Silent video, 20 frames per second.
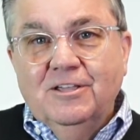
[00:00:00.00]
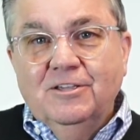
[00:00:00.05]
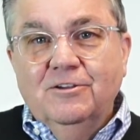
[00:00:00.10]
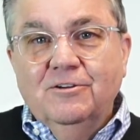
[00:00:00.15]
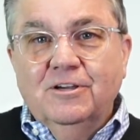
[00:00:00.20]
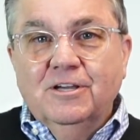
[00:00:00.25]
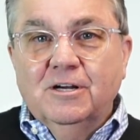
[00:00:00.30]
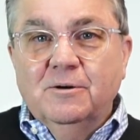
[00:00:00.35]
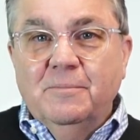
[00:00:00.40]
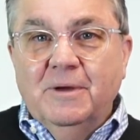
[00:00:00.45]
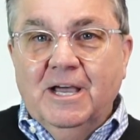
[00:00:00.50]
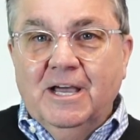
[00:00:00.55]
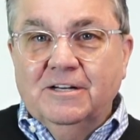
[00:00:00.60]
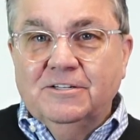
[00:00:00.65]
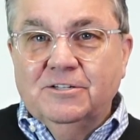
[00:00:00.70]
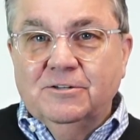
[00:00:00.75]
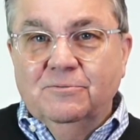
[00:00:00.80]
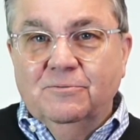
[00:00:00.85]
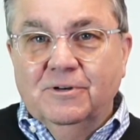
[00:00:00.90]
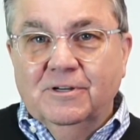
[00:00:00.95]
You can
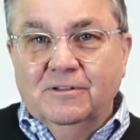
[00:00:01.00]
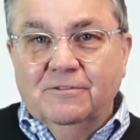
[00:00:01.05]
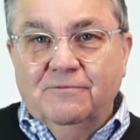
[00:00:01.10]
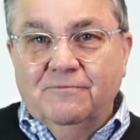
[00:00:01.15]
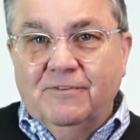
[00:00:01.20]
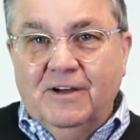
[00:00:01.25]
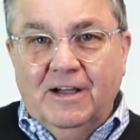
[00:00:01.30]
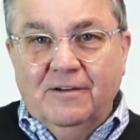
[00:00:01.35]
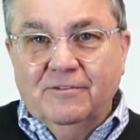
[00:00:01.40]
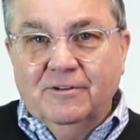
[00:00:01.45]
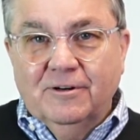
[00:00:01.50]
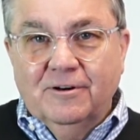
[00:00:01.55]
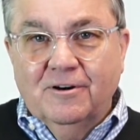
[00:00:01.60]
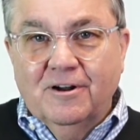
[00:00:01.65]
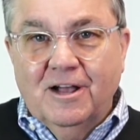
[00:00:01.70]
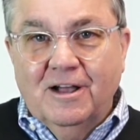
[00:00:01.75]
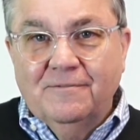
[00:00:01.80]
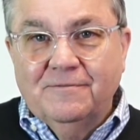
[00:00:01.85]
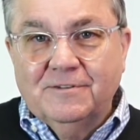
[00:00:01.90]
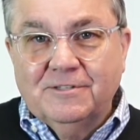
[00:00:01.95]
imagine with 500
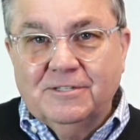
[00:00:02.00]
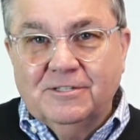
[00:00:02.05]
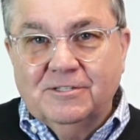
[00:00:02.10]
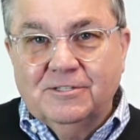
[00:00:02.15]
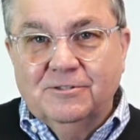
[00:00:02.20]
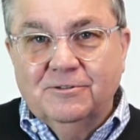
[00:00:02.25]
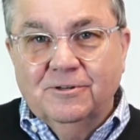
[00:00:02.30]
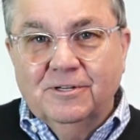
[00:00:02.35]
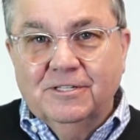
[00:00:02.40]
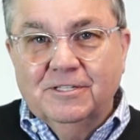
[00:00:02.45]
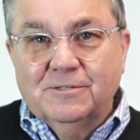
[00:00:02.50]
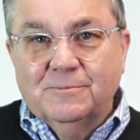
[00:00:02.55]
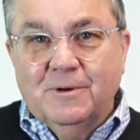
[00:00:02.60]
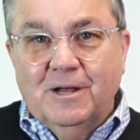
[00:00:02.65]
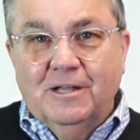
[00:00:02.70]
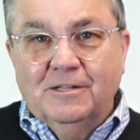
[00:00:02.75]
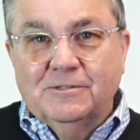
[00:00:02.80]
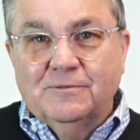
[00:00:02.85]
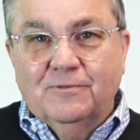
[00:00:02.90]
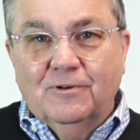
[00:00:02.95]
offices doing
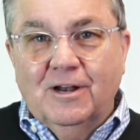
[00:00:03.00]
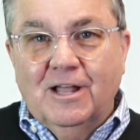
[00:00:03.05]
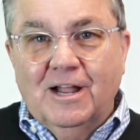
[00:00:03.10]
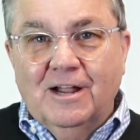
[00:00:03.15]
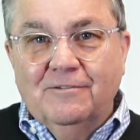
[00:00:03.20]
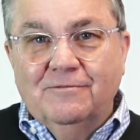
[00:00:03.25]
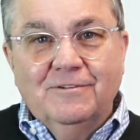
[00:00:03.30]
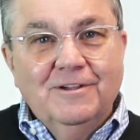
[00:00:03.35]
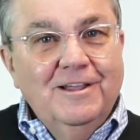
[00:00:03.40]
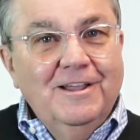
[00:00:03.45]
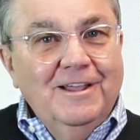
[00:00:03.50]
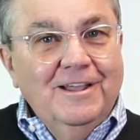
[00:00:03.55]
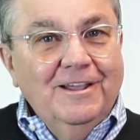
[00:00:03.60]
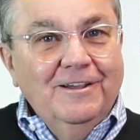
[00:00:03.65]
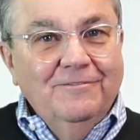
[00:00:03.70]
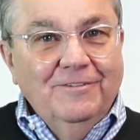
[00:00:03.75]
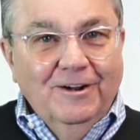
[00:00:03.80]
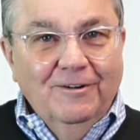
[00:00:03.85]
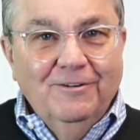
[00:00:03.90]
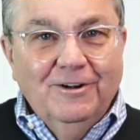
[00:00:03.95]
Smiles for Life,
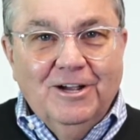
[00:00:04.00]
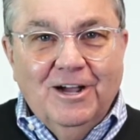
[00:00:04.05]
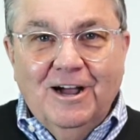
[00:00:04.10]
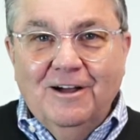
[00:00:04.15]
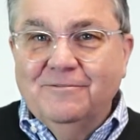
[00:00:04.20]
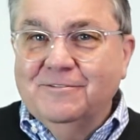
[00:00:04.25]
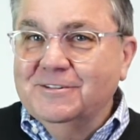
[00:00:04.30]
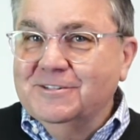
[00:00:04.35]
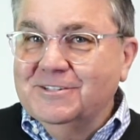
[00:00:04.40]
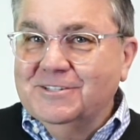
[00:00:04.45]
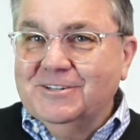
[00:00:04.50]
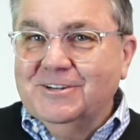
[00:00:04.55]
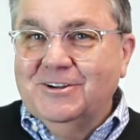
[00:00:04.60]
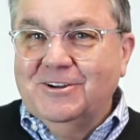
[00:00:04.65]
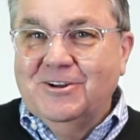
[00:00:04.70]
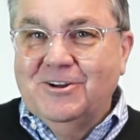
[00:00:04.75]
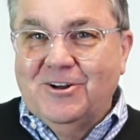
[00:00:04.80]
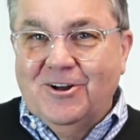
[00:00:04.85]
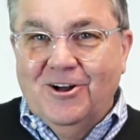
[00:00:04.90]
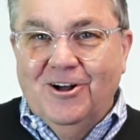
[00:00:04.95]
if every office
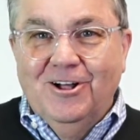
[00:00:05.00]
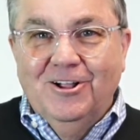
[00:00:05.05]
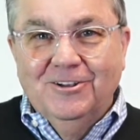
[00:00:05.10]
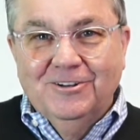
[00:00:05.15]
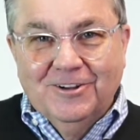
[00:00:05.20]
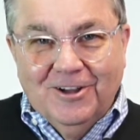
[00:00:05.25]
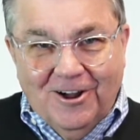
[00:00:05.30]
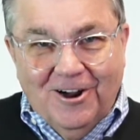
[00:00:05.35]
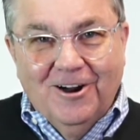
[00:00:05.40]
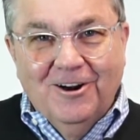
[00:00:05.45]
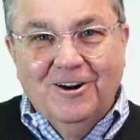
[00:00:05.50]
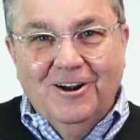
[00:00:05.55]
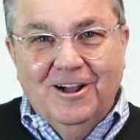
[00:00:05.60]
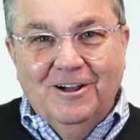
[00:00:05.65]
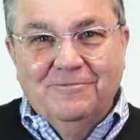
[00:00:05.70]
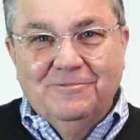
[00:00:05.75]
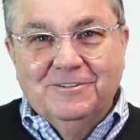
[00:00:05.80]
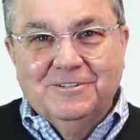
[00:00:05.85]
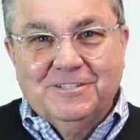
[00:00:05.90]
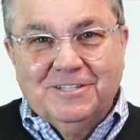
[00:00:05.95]
called our
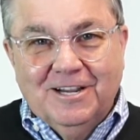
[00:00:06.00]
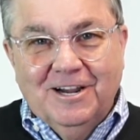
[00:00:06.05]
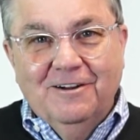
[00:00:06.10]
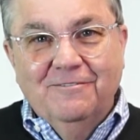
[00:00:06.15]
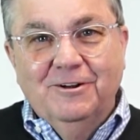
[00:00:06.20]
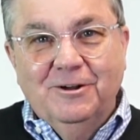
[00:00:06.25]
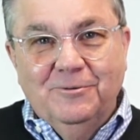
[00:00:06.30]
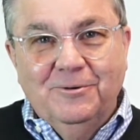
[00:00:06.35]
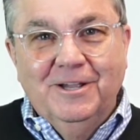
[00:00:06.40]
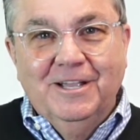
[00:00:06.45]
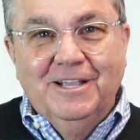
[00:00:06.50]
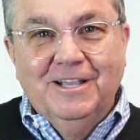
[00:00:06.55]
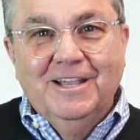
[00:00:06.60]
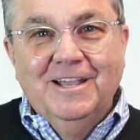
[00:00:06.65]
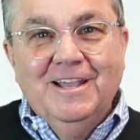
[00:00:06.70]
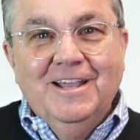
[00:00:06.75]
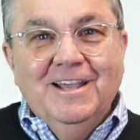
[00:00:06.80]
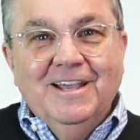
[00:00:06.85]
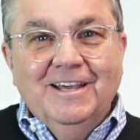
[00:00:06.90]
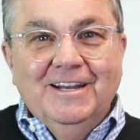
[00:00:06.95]
office every week
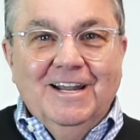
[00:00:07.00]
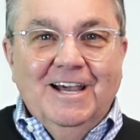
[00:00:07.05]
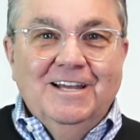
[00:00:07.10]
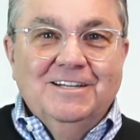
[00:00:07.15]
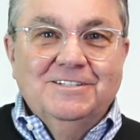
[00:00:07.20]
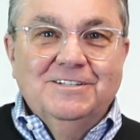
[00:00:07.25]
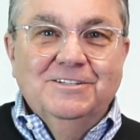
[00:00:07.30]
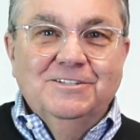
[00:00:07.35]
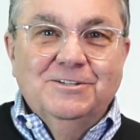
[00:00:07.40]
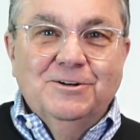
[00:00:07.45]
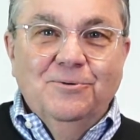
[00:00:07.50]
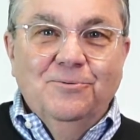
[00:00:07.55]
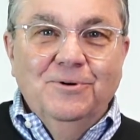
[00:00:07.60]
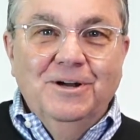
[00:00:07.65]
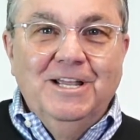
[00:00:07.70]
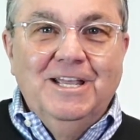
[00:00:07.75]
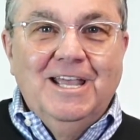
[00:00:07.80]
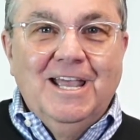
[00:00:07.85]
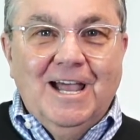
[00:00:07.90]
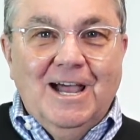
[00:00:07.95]
and asked us to
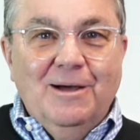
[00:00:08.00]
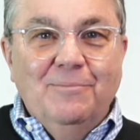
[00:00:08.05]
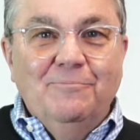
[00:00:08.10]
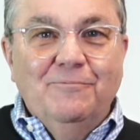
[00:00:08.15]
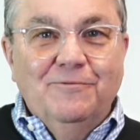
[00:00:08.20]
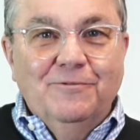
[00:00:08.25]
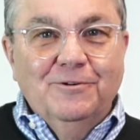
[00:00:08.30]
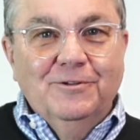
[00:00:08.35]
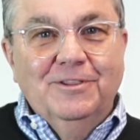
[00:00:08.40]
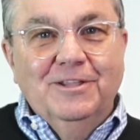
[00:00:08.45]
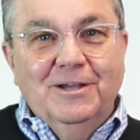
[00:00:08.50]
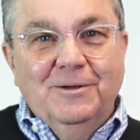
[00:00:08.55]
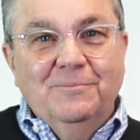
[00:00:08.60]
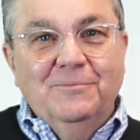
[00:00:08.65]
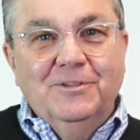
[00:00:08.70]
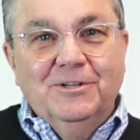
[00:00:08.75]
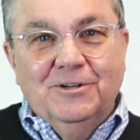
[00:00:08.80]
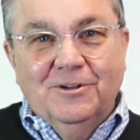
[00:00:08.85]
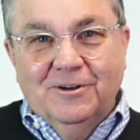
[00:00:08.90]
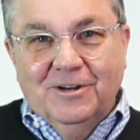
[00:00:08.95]
recap for
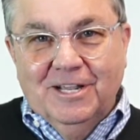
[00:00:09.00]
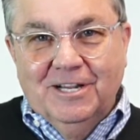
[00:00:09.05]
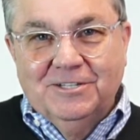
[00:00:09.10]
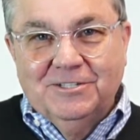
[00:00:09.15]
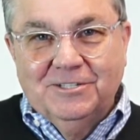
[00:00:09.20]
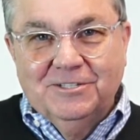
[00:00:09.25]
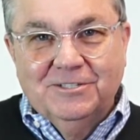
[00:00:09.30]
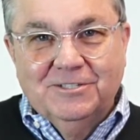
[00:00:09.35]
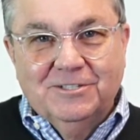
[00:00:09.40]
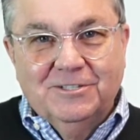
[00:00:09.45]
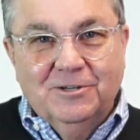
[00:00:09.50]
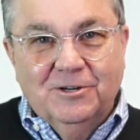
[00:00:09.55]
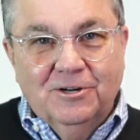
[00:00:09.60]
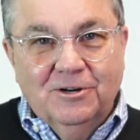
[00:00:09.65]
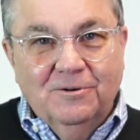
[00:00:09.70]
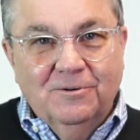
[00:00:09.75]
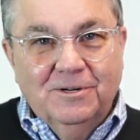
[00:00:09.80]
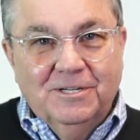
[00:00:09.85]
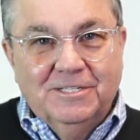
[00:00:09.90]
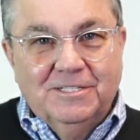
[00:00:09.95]
them the donations that
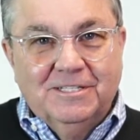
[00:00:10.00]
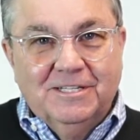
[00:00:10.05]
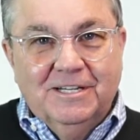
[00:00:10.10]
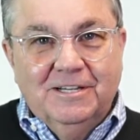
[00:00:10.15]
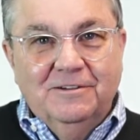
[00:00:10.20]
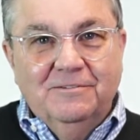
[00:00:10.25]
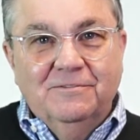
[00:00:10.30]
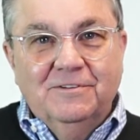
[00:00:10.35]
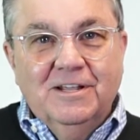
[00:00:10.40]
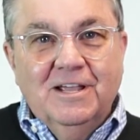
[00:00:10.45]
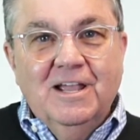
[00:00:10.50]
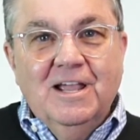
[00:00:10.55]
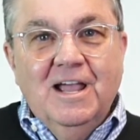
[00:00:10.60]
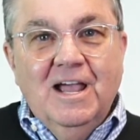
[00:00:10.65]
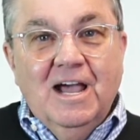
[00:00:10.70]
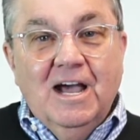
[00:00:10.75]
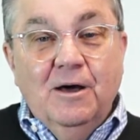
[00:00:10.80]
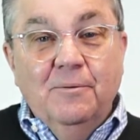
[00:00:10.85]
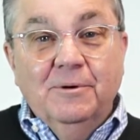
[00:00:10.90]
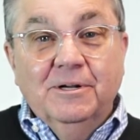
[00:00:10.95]
are received,
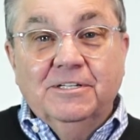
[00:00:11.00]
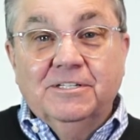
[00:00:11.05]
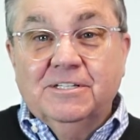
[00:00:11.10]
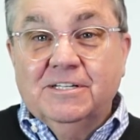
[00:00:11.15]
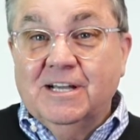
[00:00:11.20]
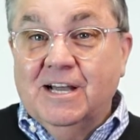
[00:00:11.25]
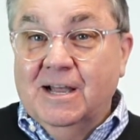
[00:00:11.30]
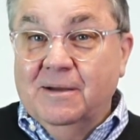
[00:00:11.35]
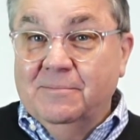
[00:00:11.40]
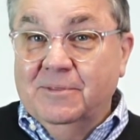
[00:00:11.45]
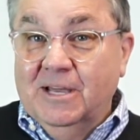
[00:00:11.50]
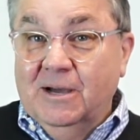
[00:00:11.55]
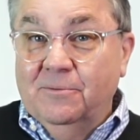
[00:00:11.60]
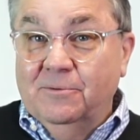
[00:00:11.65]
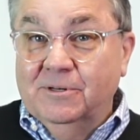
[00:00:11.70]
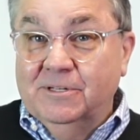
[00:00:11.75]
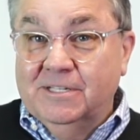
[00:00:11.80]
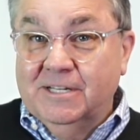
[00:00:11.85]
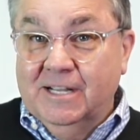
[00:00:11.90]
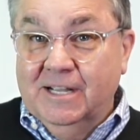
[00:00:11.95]
how much time that
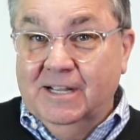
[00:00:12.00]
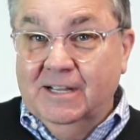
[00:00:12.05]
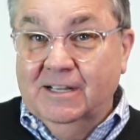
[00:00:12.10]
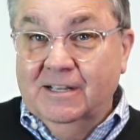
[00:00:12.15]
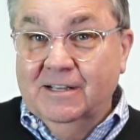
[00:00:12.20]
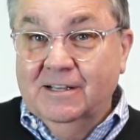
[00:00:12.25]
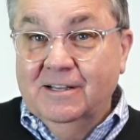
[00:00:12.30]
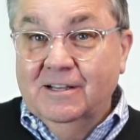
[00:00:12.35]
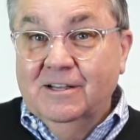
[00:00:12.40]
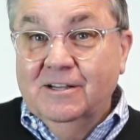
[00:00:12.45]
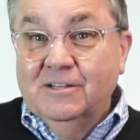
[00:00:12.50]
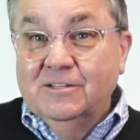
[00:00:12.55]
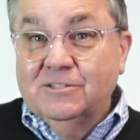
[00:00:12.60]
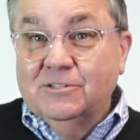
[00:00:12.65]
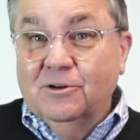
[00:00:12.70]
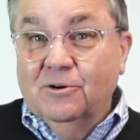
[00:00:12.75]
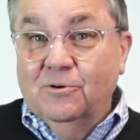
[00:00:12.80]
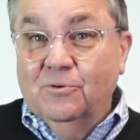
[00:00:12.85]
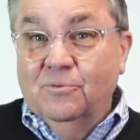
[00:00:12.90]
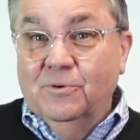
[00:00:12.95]
would take.
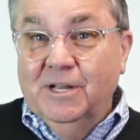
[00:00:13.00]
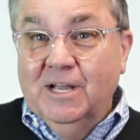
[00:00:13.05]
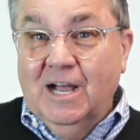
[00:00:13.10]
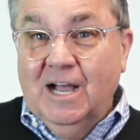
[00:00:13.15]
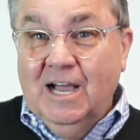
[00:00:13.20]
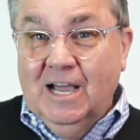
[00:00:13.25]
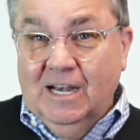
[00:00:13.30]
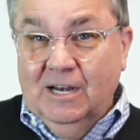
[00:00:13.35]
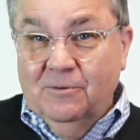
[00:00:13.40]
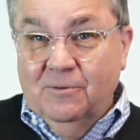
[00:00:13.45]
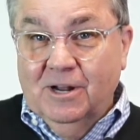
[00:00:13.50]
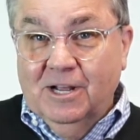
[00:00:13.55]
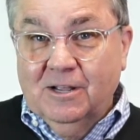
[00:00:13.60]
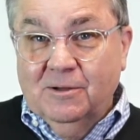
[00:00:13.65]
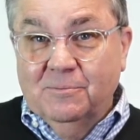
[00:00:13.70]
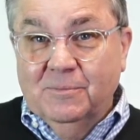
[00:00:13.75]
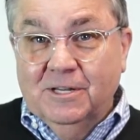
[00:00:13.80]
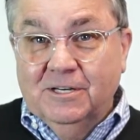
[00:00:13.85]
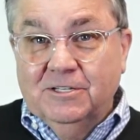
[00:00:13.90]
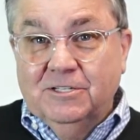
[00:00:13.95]
So we highly
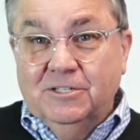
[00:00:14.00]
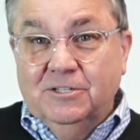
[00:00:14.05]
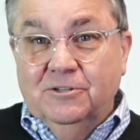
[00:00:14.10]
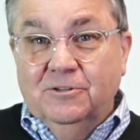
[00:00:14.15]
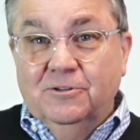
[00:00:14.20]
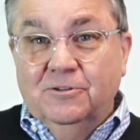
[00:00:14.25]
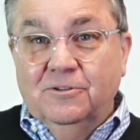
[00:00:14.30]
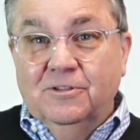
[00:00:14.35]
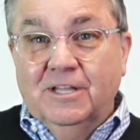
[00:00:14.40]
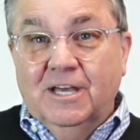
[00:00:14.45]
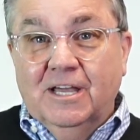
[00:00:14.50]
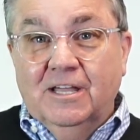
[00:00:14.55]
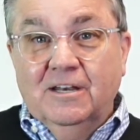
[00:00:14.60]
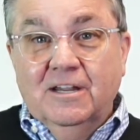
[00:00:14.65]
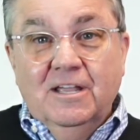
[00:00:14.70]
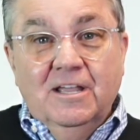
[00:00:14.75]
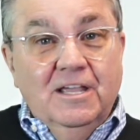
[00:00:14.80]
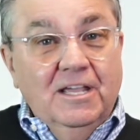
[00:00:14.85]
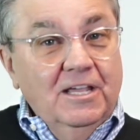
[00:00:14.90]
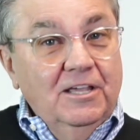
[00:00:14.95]
recommend to you that
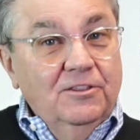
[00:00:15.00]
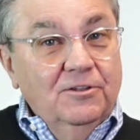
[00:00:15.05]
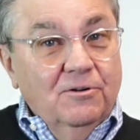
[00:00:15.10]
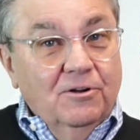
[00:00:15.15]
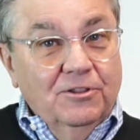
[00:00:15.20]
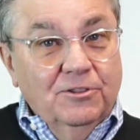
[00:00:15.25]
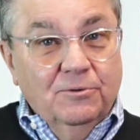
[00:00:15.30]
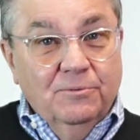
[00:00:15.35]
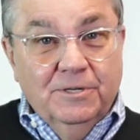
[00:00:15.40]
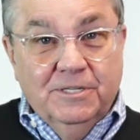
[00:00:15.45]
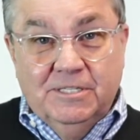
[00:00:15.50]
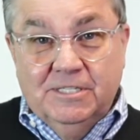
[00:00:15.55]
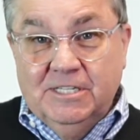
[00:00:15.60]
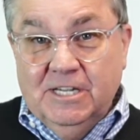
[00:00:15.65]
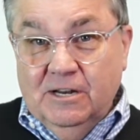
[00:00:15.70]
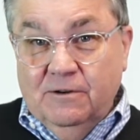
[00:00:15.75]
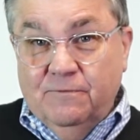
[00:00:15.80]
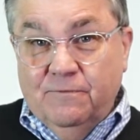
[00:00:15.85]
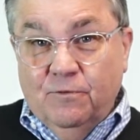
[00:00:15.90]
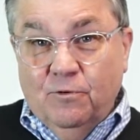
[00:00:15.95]
either in the
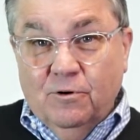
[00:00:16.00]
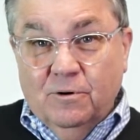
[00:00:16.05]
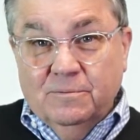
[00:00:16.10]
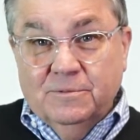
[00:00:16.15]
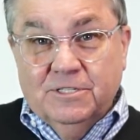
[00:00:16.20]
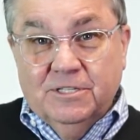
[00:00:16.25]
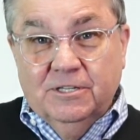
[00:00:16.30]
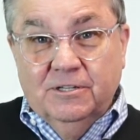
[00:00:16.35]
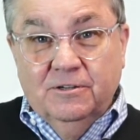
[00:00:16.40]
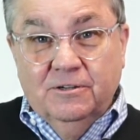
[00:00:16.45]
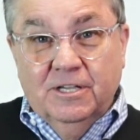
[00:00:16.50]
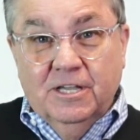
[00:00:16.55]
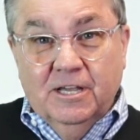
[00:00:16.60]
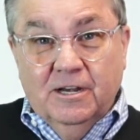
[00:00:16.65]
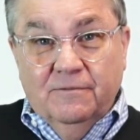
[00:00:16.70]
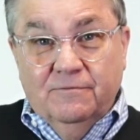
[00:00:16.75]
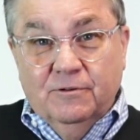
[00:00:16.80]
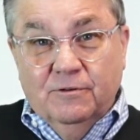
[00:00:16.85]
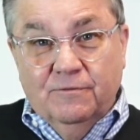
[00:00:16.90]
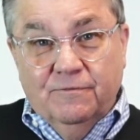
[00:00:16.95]
receipt forms that you
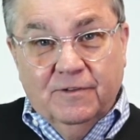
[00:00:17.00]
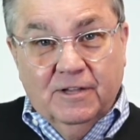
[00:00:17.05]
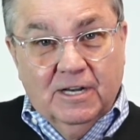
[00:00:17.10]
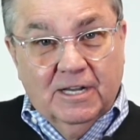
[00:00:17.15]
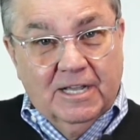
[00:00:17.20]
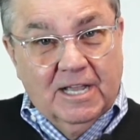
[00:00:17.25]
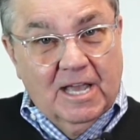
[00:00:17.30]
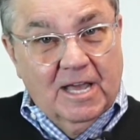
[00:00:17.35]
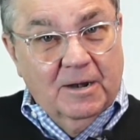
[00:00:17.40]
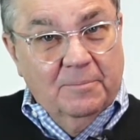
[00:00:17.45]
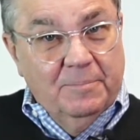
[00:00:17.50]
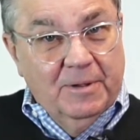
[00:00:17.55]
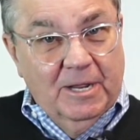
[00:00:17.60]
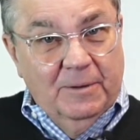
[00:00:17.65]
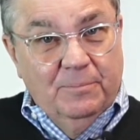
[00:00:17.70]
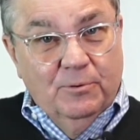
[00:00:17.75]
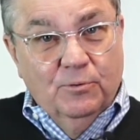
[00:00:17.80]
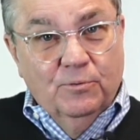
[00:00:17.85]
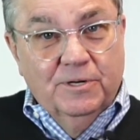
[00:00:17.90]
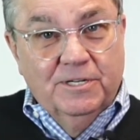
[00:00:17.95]
get, if you're filling out a paper